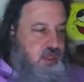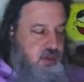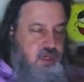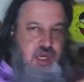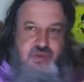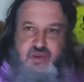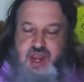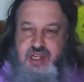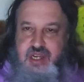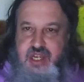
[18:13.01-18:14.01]
You can never
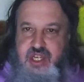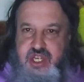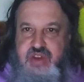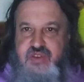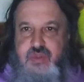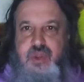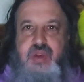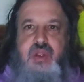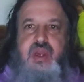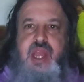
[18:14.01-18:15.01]
actually achieve it,
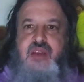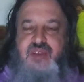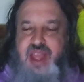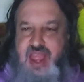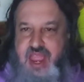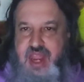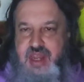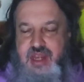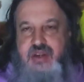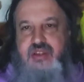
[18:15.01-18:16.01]
but you can have
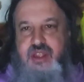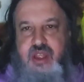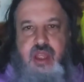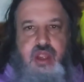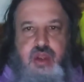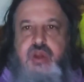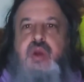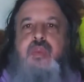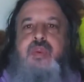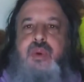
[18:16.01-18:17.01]
an understanding. You
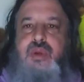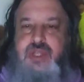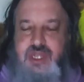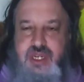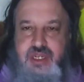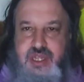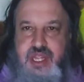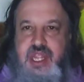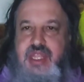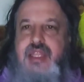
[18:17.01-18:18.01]
can approach the
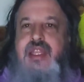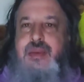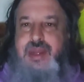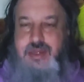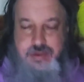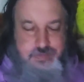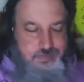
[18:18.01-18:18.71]
understanding in the limit.